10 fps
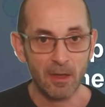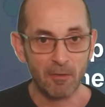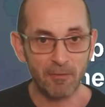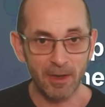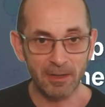
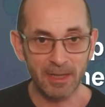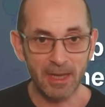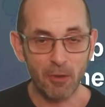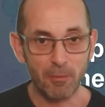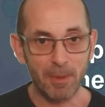
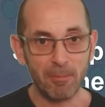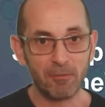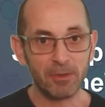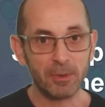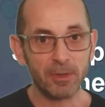Finally, remember
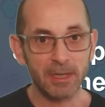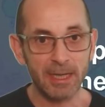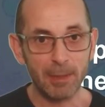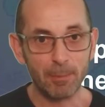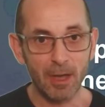that you can
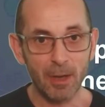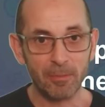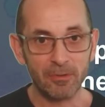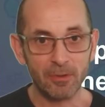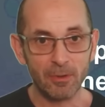keep
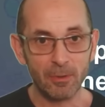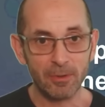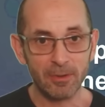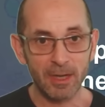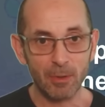up to
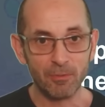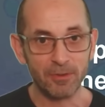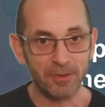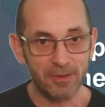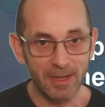date with the
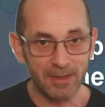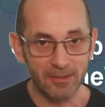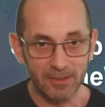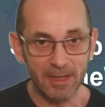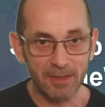
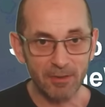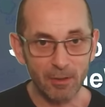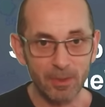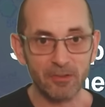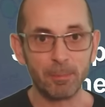day-to-day
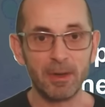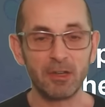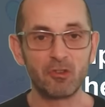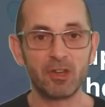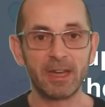developments by
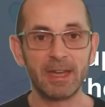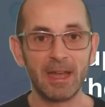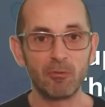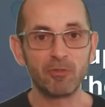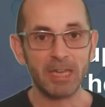checking
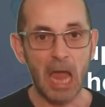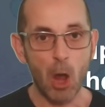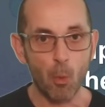out the